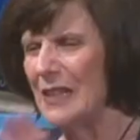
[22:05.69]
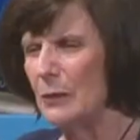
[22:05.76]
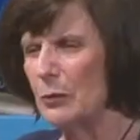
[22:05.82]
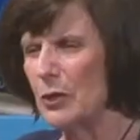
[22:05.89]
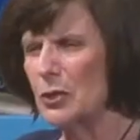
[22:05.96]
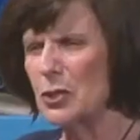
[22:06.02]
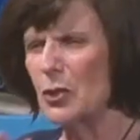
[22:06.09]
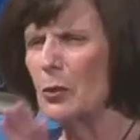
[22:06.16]

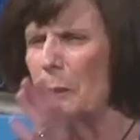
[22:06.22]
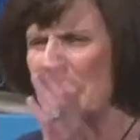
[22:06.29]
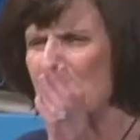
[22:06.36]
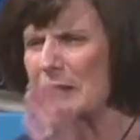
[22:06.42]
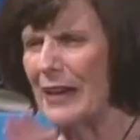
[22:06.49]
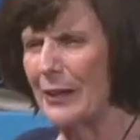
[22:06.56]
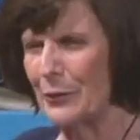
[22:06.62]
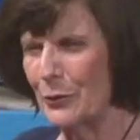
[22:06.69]
was so
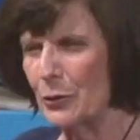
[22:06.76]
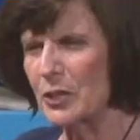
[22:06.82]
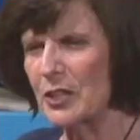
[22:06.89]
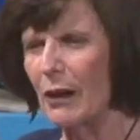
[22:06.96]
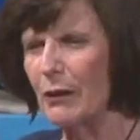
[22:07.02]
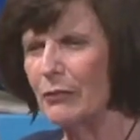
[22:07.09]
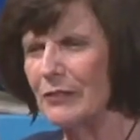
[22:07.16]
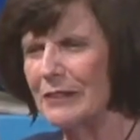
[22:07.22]
beside
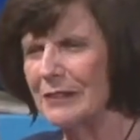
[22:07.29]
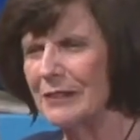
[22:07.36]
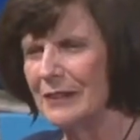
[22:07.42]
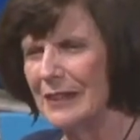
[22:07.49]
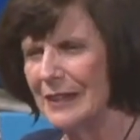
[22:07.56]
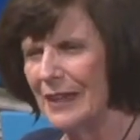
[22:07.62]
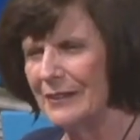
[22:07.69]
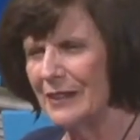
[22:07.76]
herself.
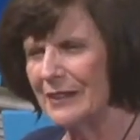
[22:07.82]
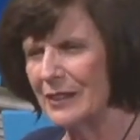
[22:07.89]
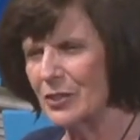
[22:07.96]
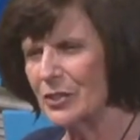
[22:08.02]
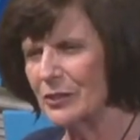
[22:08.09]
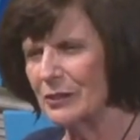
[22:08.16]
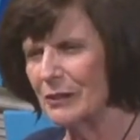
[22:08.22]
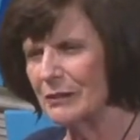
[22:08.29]
And then I
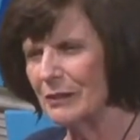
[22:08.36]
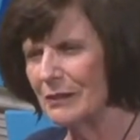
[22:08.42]
started